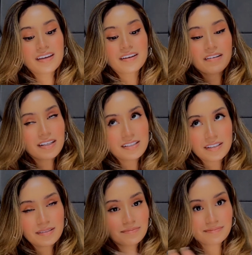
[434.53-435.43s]
Great
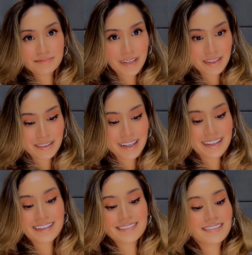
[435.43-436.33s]
show, by the
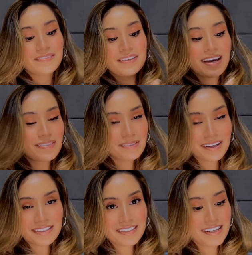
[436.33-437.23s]
way. If you haven't
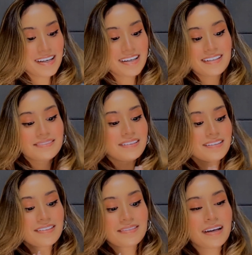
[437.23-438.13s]
watched it,
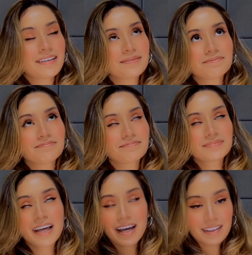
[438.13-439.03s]
I
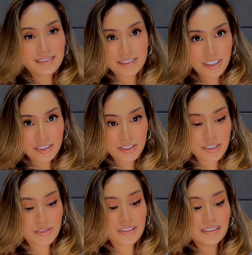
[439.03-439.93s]
highly suggest you
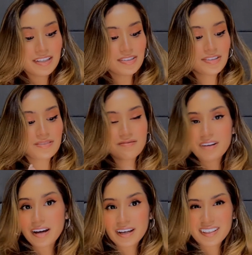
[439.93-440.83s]
do, unless you're
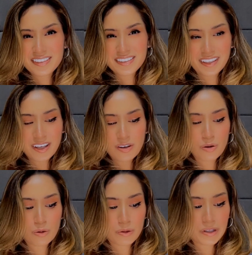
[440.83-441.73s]
not into like
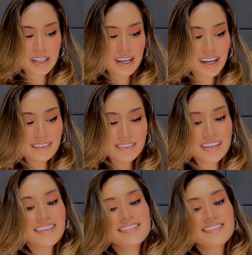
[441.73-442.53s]
gory kind of things.